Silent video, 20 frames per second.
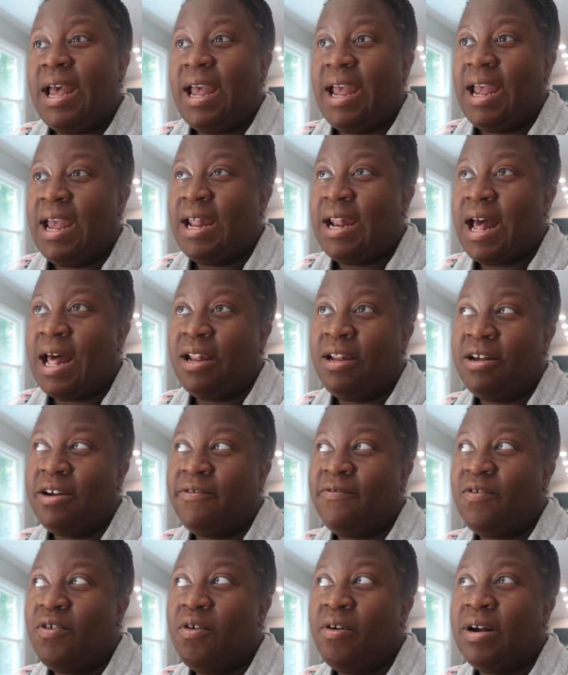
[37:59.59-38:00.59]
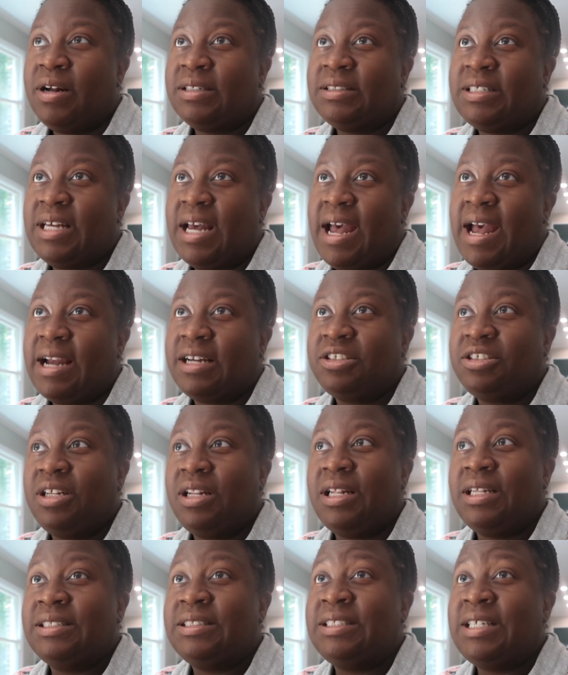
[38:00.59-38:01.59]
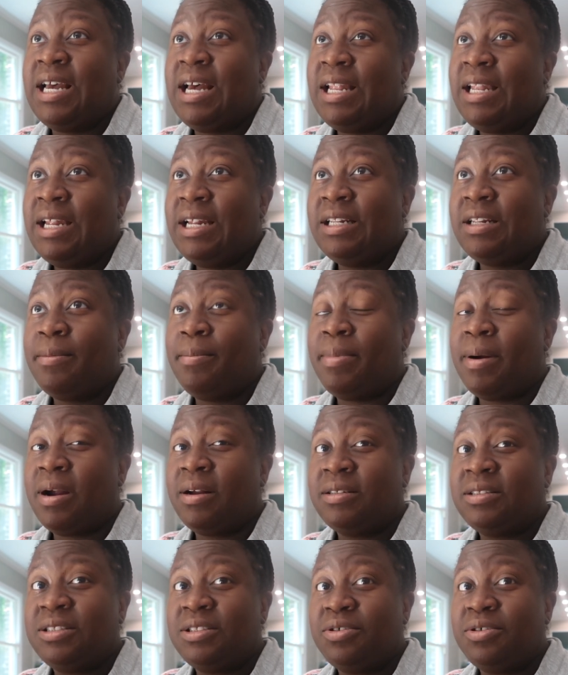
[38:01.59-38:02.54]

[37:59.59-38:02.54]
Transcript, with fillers: And I look forward to actually telling the birth